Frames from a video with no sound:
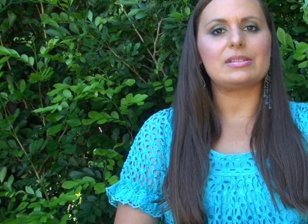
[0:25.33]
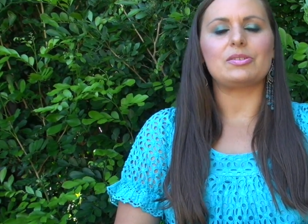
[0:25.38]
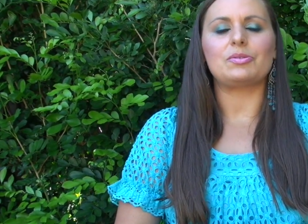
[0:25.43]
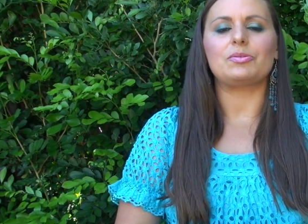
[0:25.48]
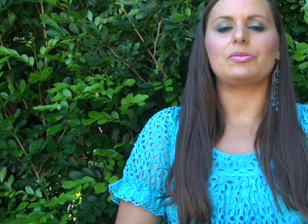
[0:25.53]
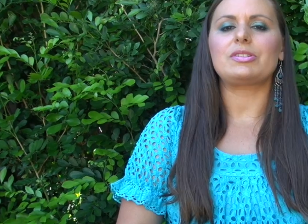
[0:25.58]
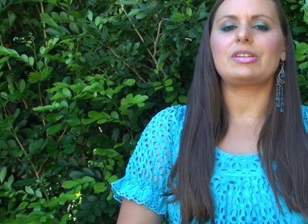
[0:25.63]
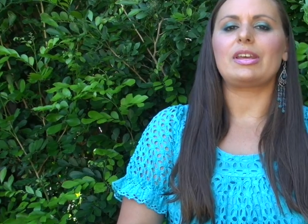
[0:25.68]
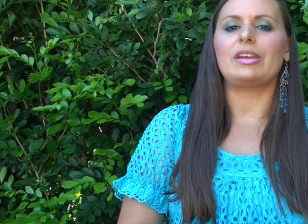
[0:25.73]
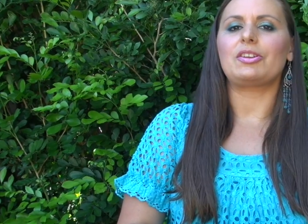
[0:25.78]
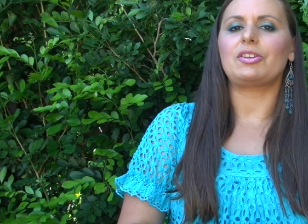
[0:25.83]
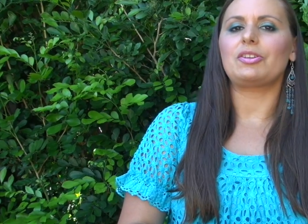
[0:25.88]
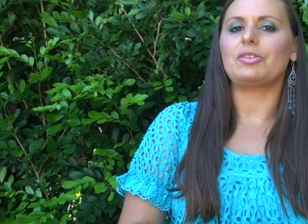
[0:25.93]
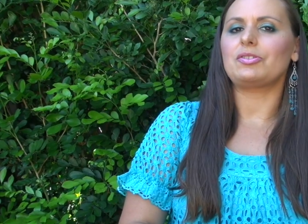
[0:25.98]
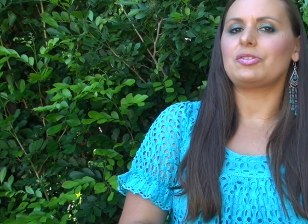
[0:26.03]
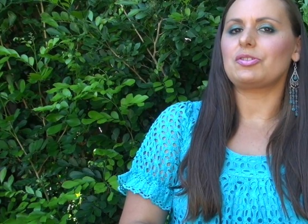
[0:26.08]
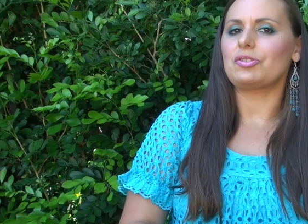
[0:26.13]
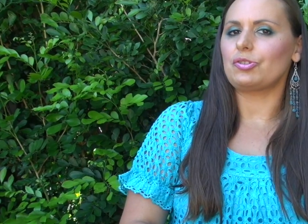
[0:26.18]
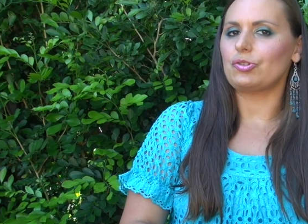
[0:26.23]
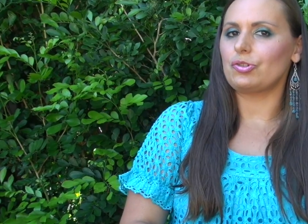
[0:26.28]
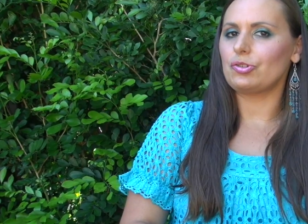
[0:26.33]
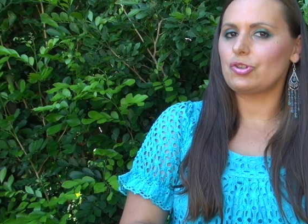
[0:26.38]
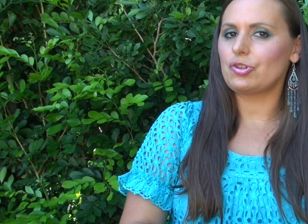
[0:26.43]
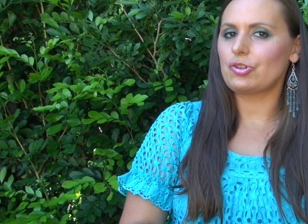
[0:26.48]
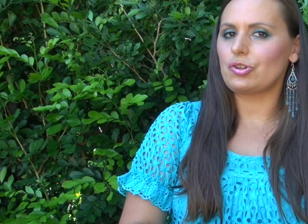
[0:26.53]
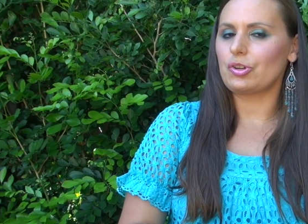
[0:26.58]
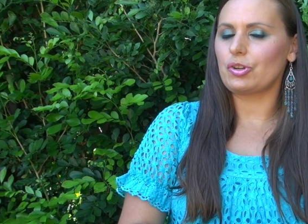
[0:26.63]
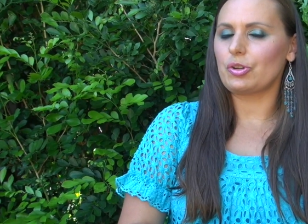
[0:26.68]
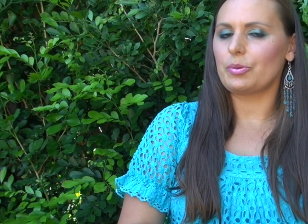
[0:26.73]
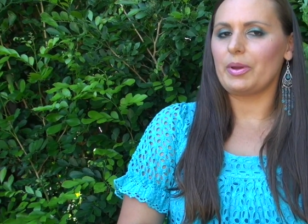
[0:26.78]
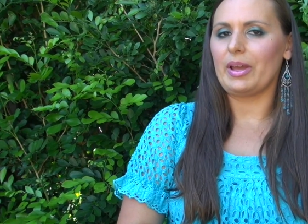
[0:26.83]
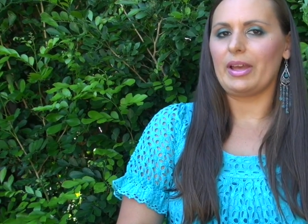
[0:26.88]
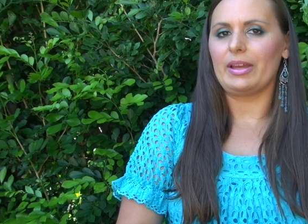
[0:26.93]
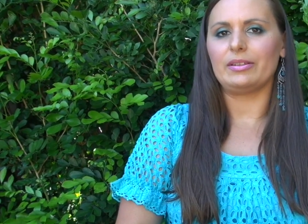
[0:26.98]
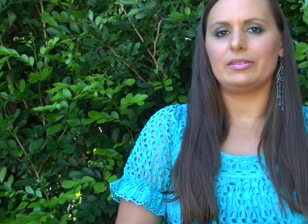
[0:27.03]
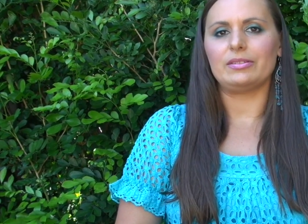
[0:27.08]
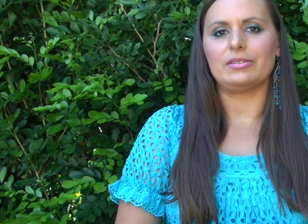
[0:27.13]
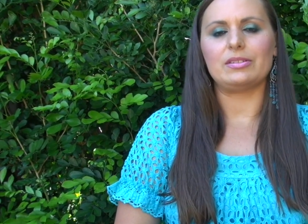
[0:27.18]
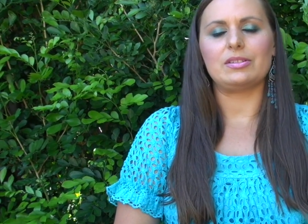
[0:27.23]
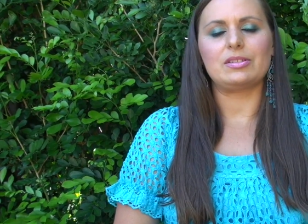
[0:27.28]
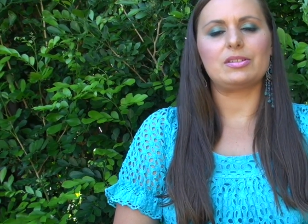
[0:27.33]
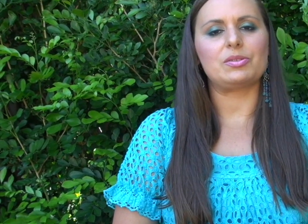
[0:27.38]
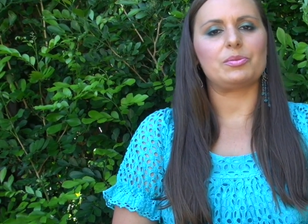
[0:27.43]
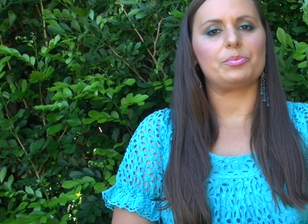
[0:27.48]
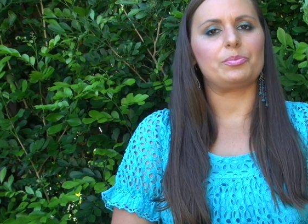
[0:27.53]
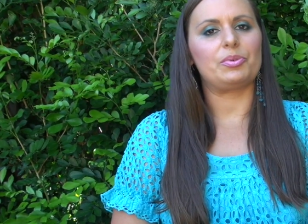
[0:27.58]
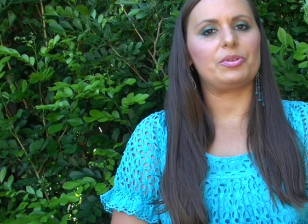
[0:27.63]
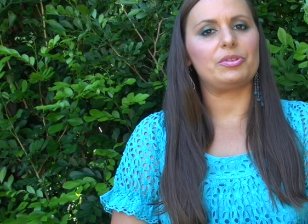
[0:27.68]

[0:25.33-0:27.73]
it'll take you to YouTube and some